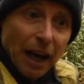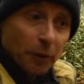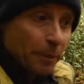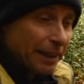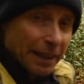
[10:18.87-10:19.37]
I
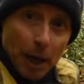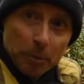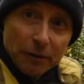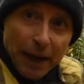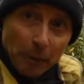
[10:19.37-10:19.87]
spent a
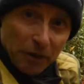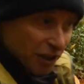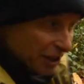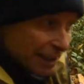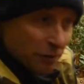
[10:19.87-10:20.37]
couple of hours
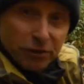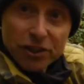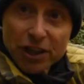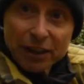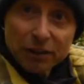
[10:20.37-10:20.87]
literally
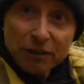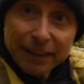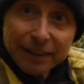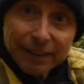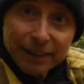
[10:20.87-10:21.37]
just
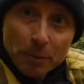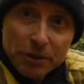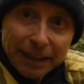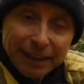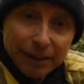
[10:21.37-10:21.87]
around this
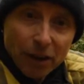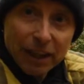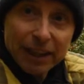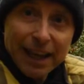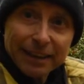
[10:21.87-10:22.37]
subject. It's like
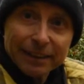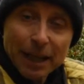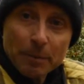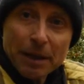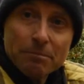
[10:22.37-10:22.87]
a
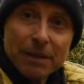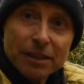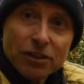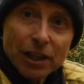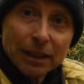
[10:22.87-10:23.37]
landscape in
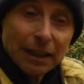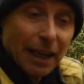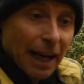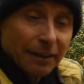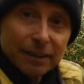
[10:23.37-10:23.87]
miniature.
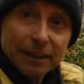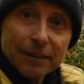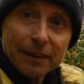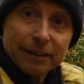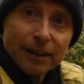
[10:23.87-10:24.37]
As I say,
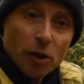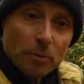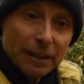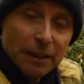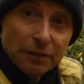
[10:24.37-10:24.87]
there's so
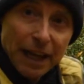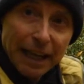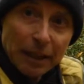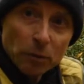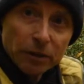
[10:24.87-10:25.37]
many different
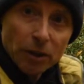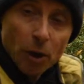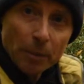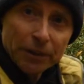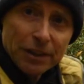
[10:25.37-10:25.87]
angles and
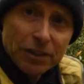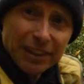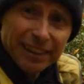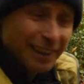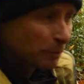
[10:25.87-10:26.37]

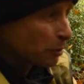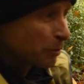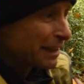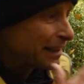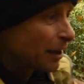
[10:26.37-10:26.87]
compositions. There's
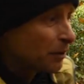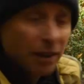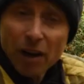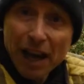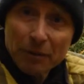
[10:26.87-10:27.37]
probably loads
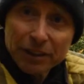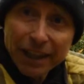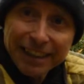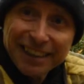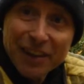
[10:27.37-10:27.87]
that I haven't
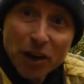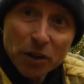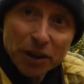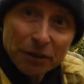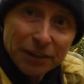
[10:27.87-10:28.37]
taken that I
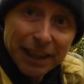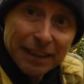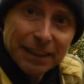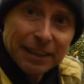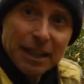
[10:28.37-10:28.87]
could have
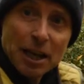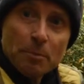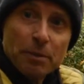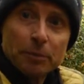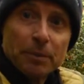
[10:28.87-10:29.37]
taken,
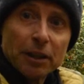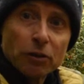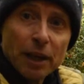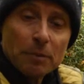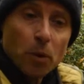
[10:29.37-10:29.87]
but it's been a
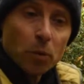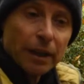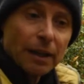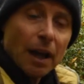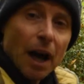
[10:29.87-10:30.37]
great
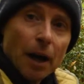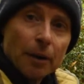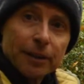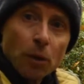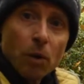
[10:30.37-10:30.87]
morning.
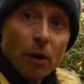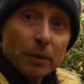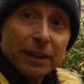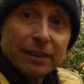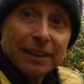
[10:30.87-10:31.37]
So what I'm
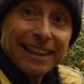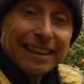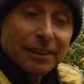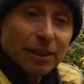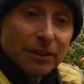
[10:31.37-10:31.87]
going to
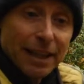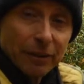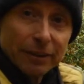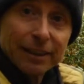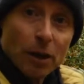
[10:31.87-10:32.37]
need to do
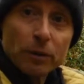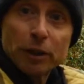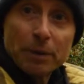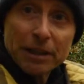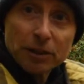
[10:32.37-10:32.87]
now is get all
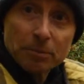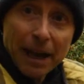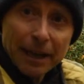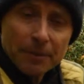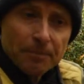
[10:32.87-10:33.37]
these pictures
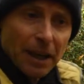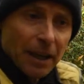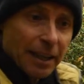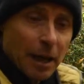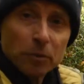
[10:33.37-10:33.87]
back,
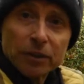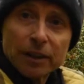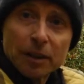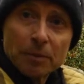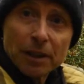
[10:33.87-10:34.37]
get them
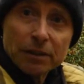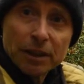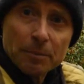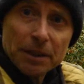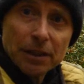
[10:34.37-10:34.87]
onto the
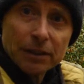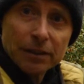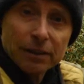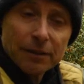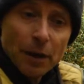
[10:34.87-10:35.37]
computer,
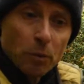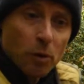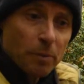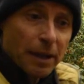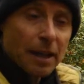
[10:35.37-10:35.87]
because there
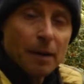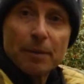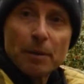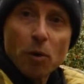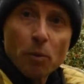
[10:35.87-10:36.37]
will be a
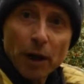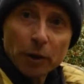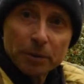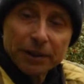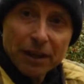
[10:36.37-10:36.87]
bit more
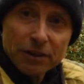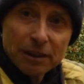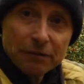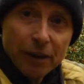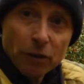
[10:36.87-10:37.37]

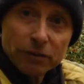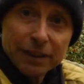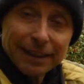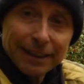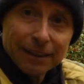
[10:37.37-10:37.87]
post-production
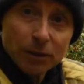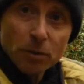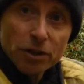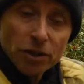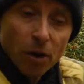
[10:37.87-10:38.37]
involved in this
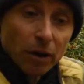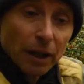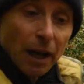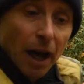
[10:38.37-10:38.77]
sort of shot.